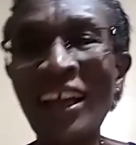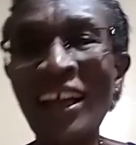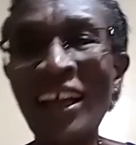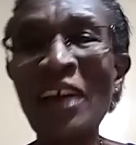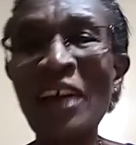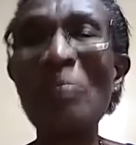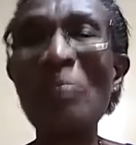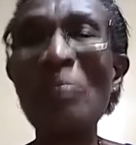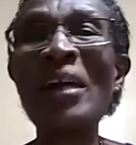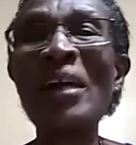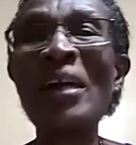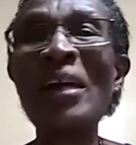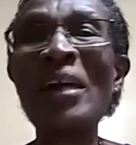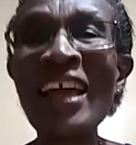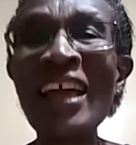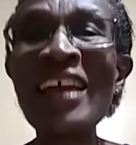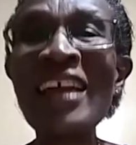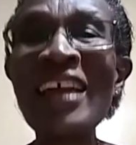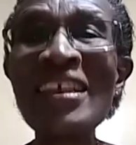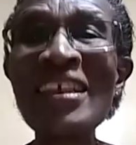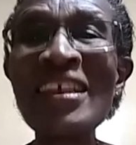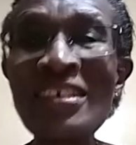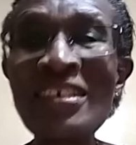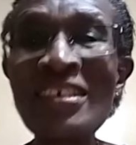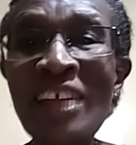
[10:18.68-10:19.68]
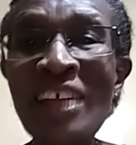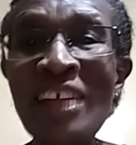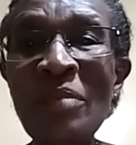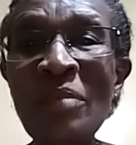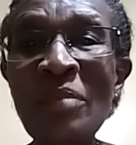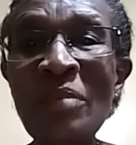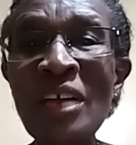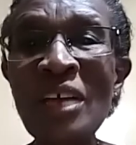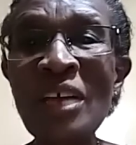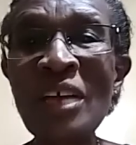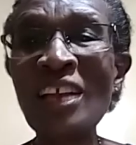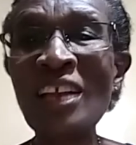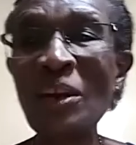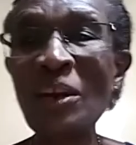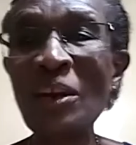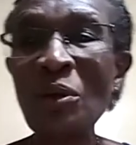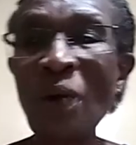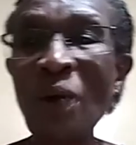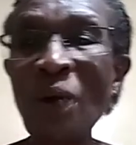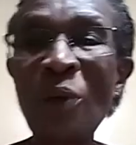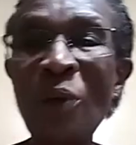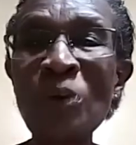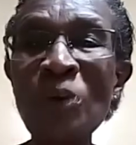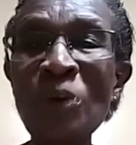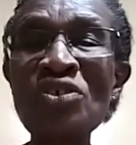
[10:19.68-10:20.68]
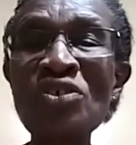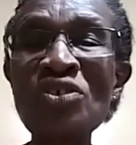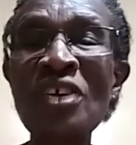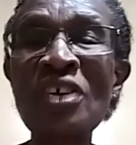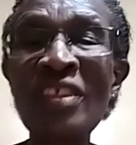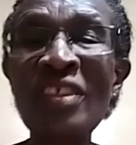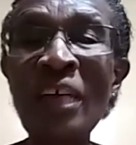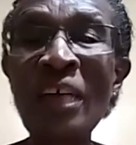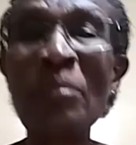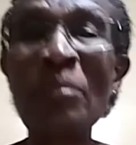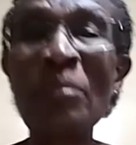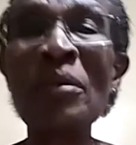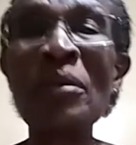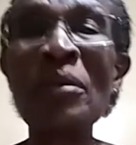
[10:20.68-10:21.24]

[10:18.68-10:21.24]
But they eat them. Yesterday, we were watching them